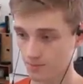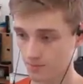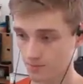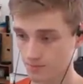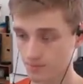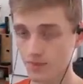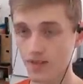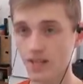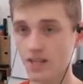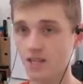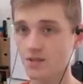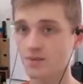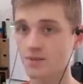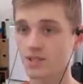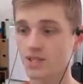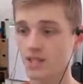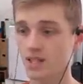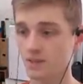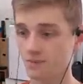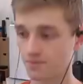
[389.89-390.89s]
I guess
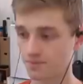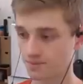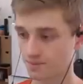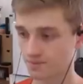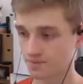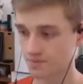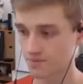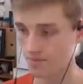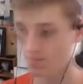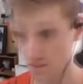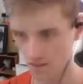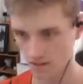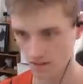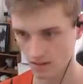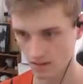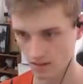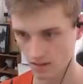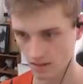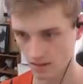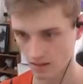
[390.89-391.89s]
we'll see.
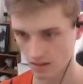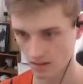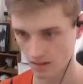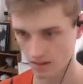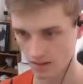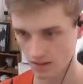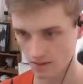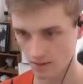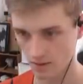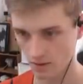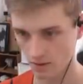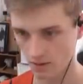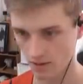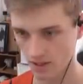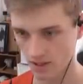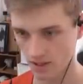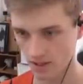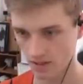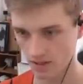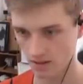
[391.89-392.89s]
Uh, they've
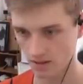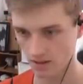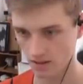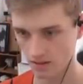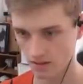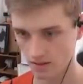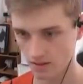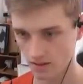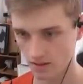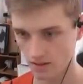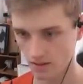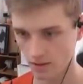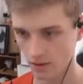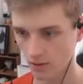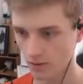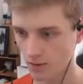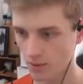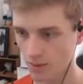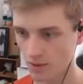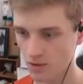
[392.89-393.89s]
already
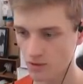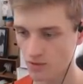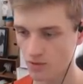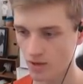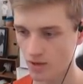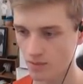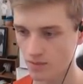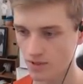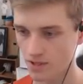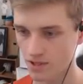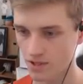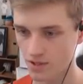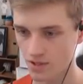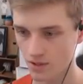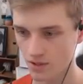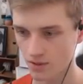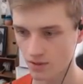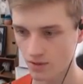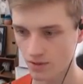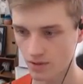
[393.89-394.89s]
they're already about to drop these
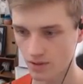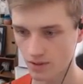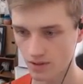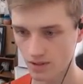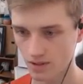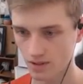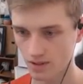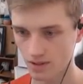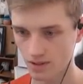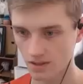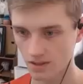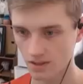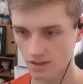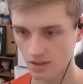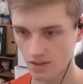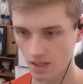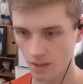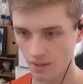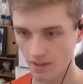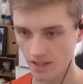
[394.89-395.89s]
two.
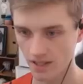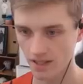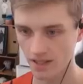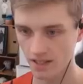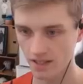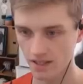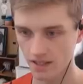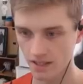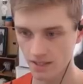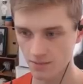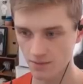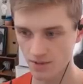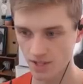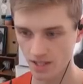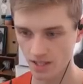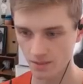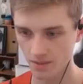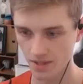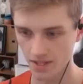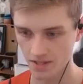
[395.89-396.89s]
I mean, he he's
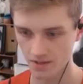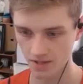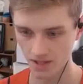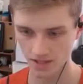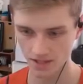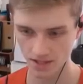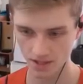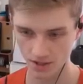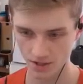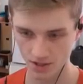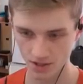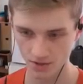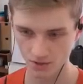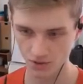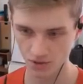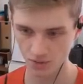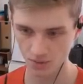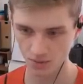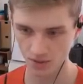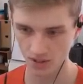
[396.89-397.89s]
protecting me, so he has an
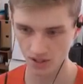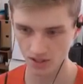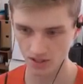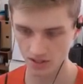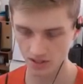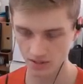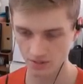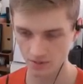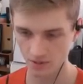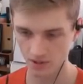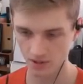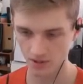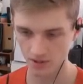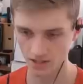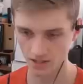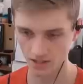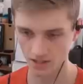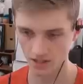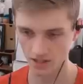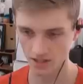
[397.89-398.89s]
excuse. But Seberg
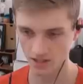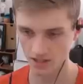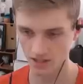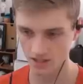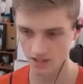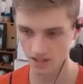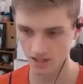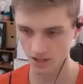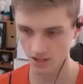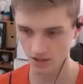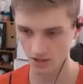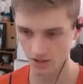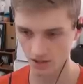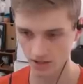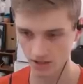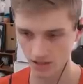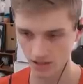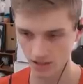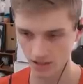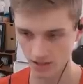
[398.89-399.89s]
is just he's just not
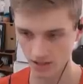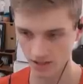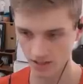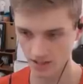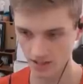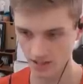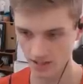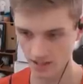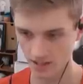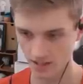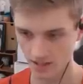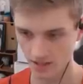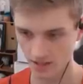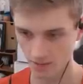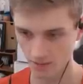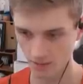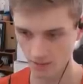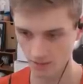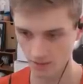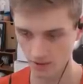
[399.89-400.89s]
good. He's just
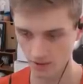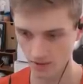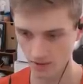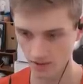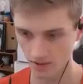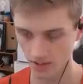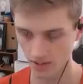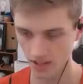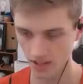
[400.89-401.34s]
terrible, bro.